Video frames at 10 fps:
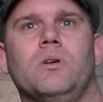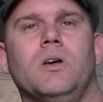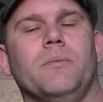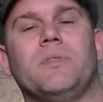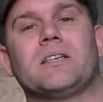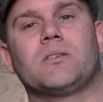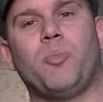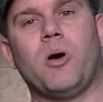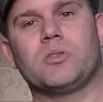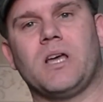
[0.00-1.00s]
That's a
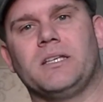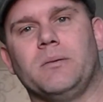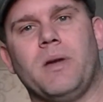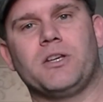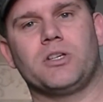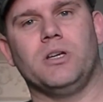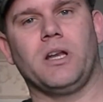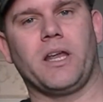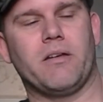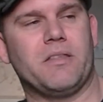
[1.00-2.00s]
pose that I did mention
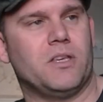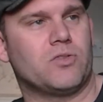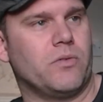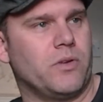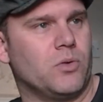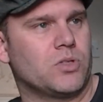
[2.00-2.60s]
earlier in this review.